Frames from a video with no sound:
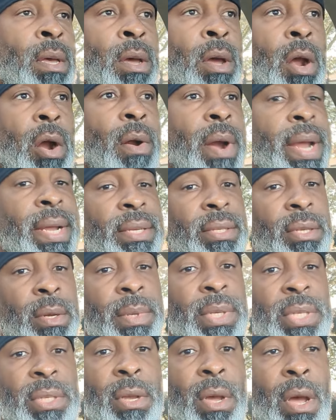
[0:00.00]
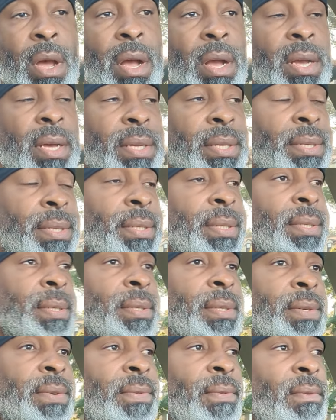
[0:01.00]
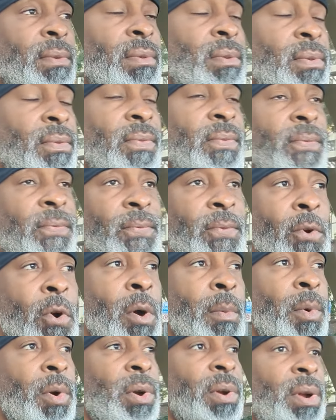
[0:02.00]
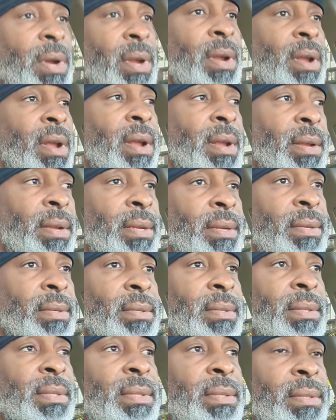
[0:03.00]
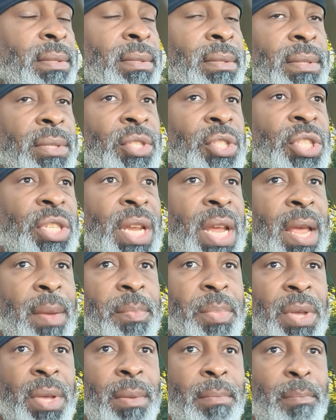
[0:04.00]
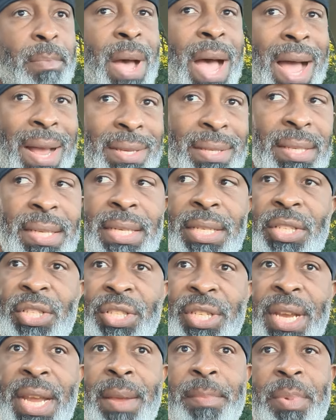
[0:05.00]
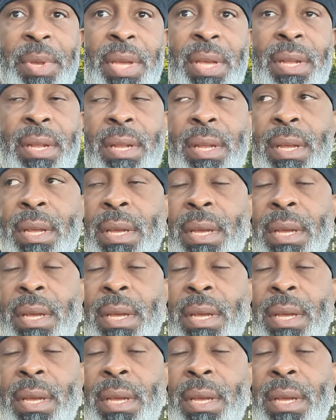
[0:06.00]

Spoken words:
All right, so we saw former champion, boxing champion,